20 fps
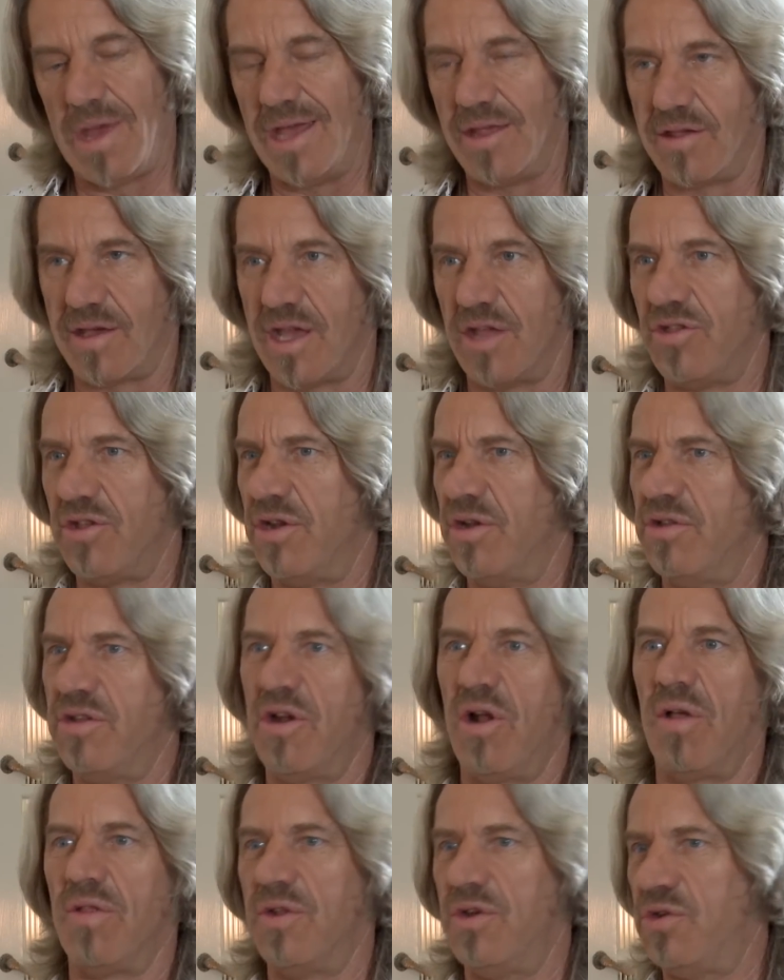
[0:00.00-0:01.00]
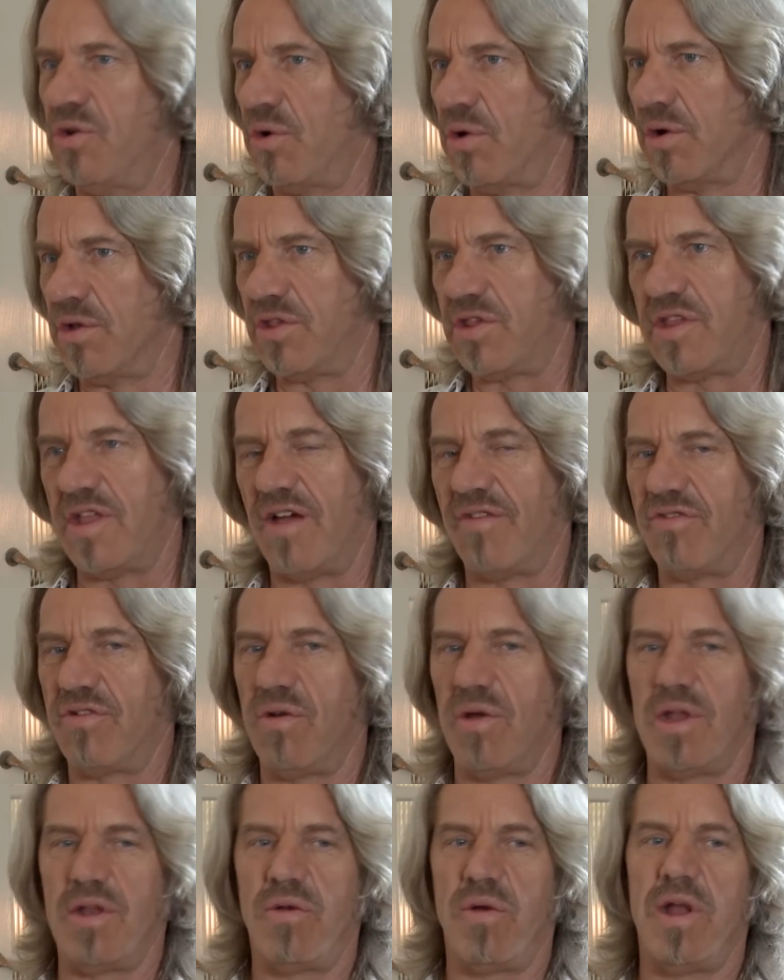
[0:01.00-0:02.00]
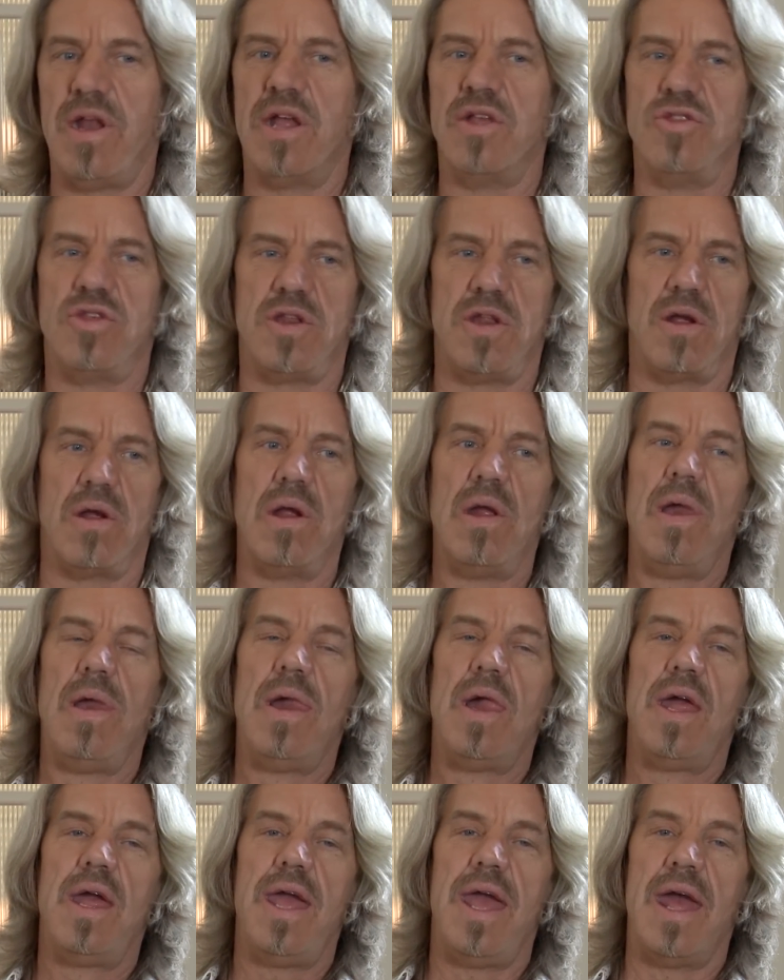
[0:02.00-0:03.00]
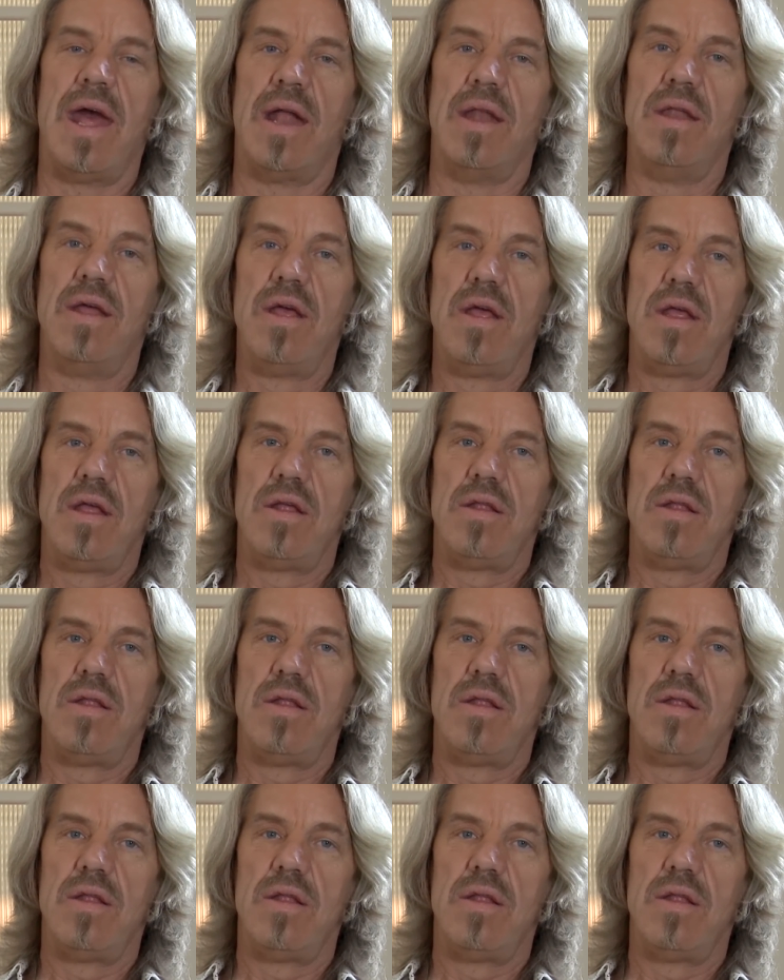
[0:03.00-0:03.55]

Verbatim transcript: amazing mm. engineer, did all the Doors stuff, great, great engineer. And